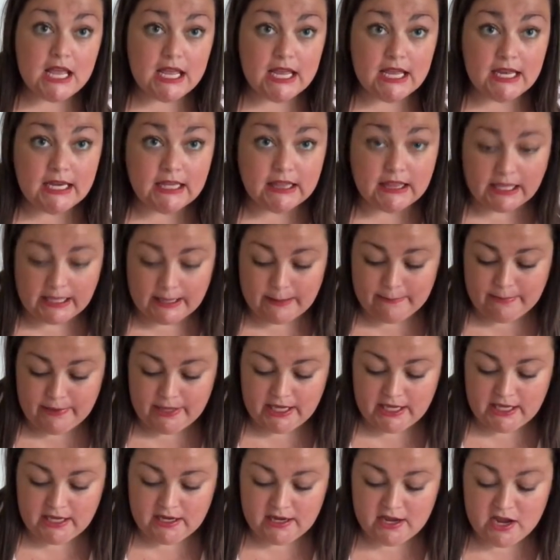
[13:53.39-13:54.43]
in light
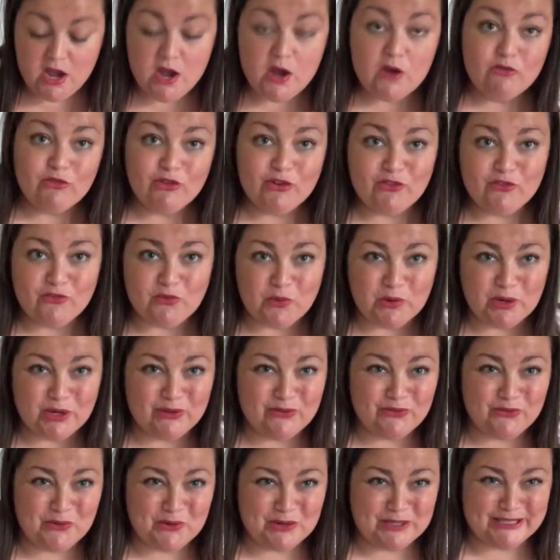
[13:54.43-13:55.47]
pink for
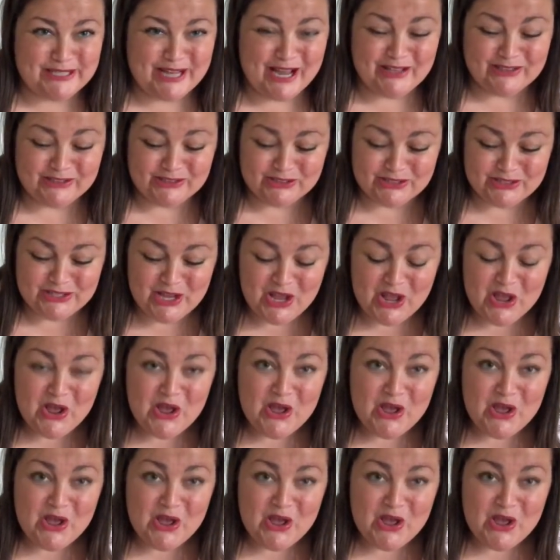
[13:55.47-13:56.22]
$44.